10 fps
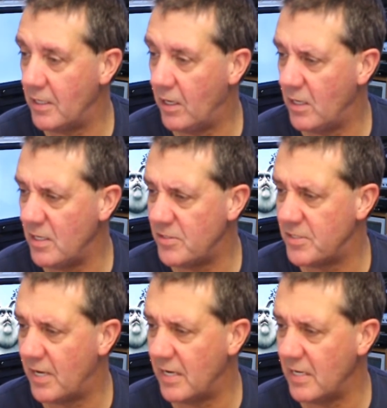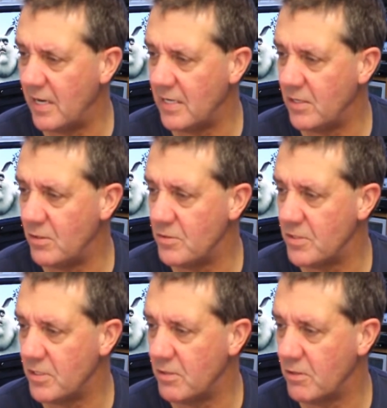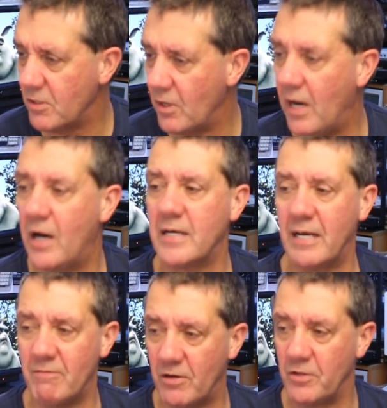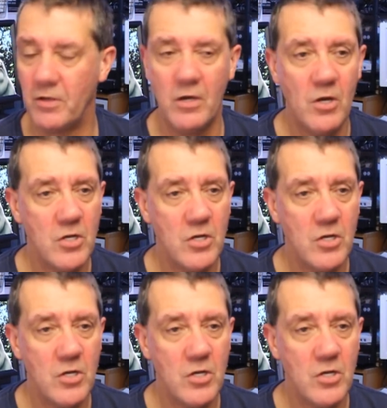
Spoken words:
earlier today. Any news of the unicorn? Oh, okay, right.